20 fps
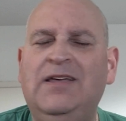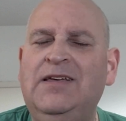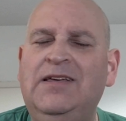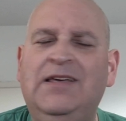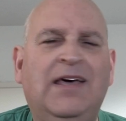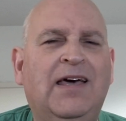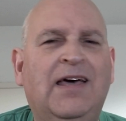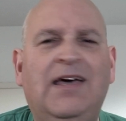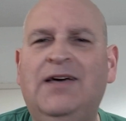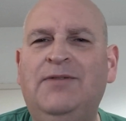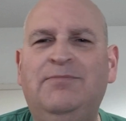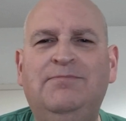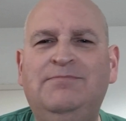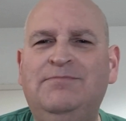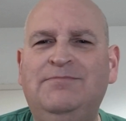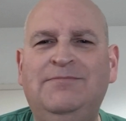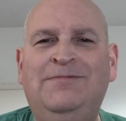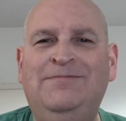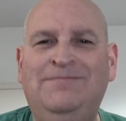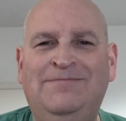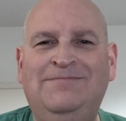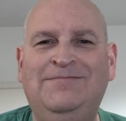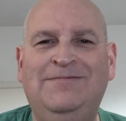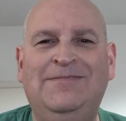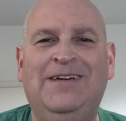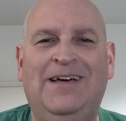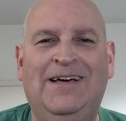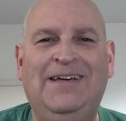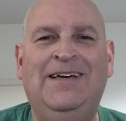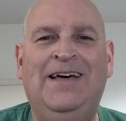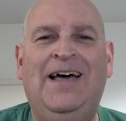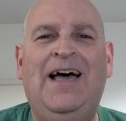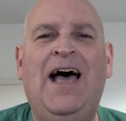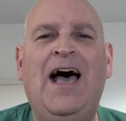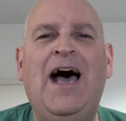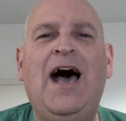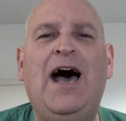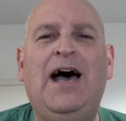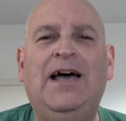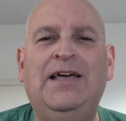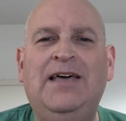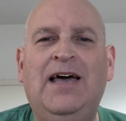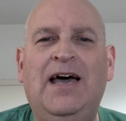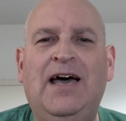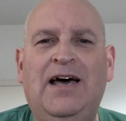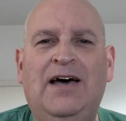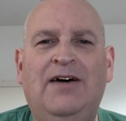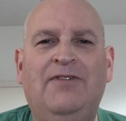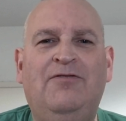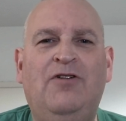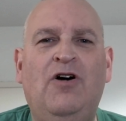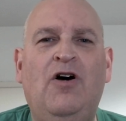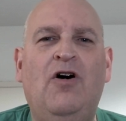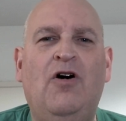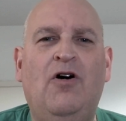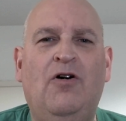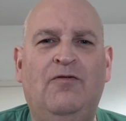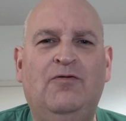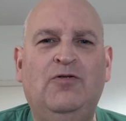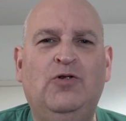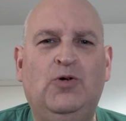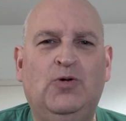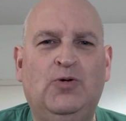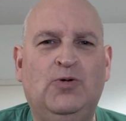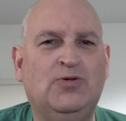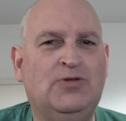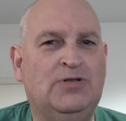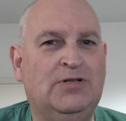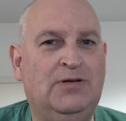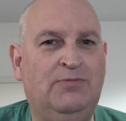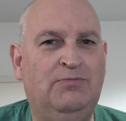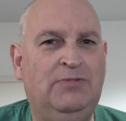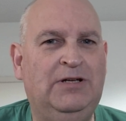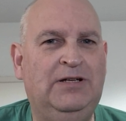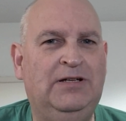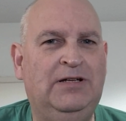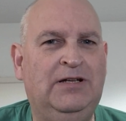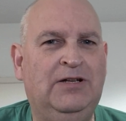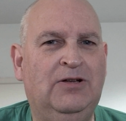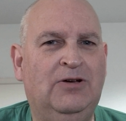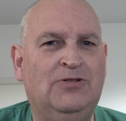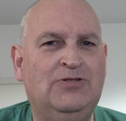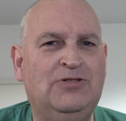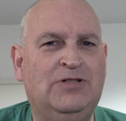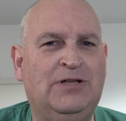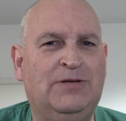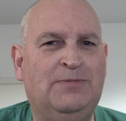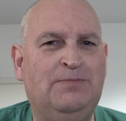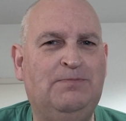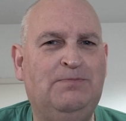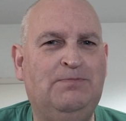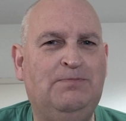Yeah. I have, of course, completely lost it.